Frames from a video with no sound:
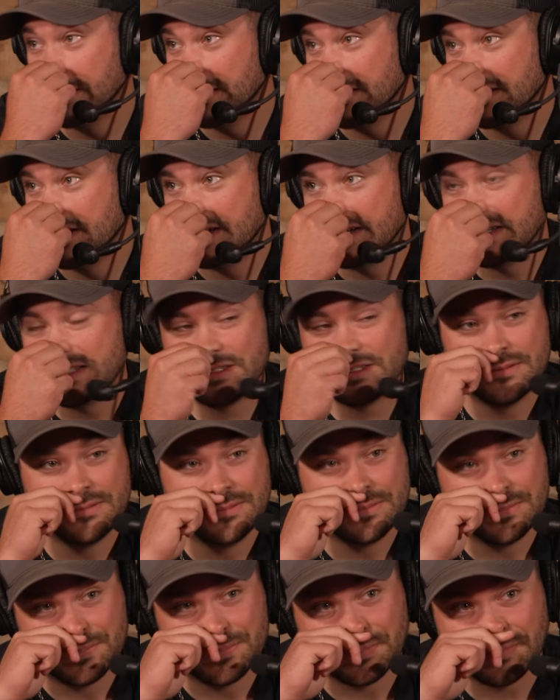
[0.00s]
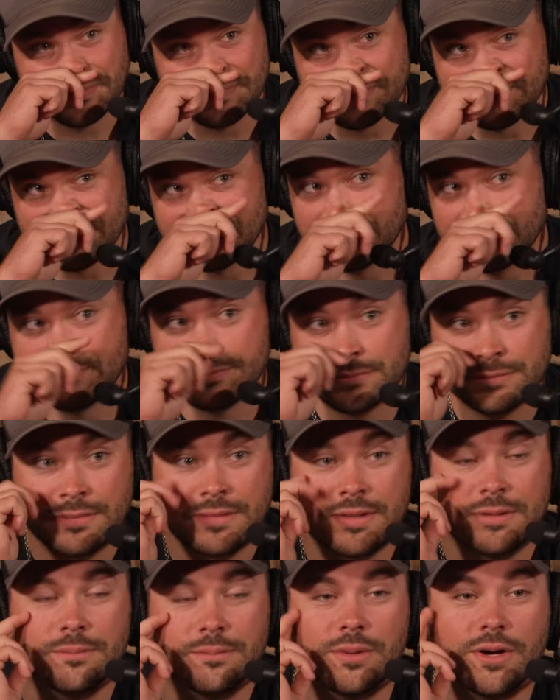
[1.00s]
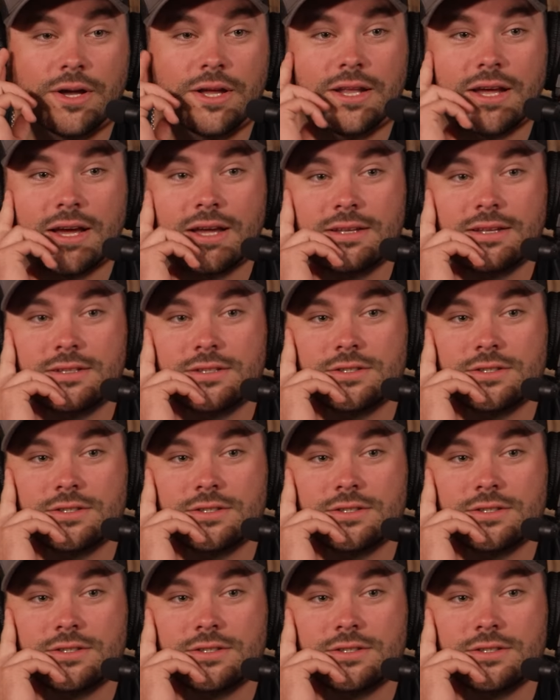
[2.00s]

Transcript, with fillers: Holy cow. Mhm. But